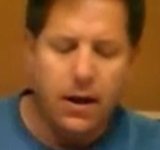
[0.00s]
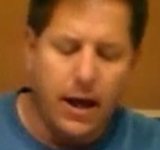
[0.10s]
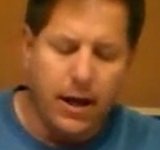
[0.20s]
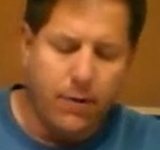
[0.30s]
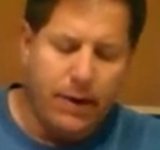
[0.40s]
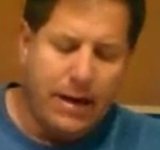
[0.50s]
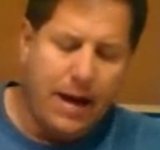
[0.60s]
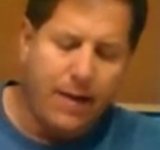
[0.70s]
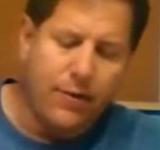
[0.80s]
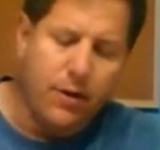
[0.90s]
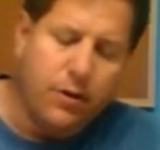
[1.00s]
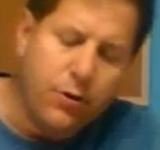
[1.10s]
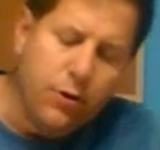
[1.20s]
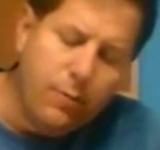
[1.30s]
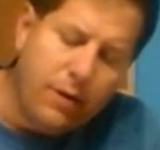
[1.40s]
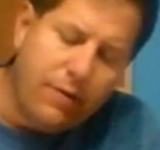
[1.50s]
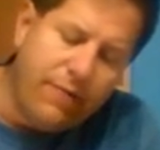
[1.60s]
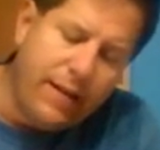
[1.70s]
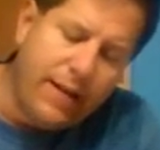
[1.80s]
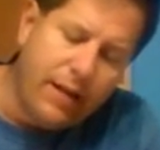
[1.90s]
And you might have to do a bit of
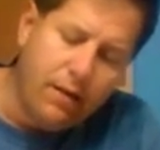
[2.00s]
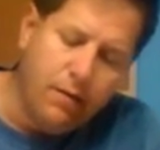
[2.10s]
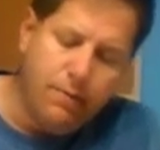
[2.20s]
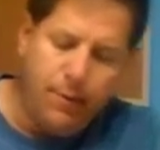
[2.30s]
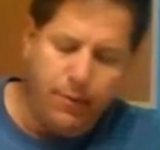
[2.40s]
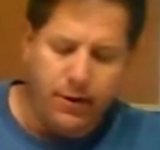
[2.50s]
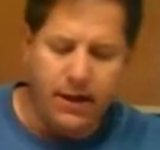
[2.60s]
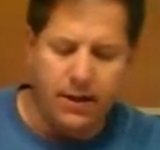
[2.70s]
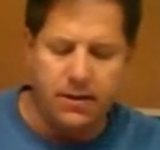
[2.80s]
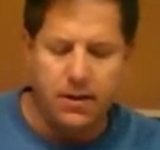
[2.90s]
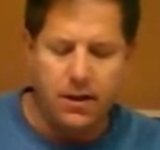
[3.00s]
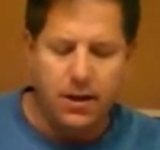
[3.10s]
fitting. Remember, this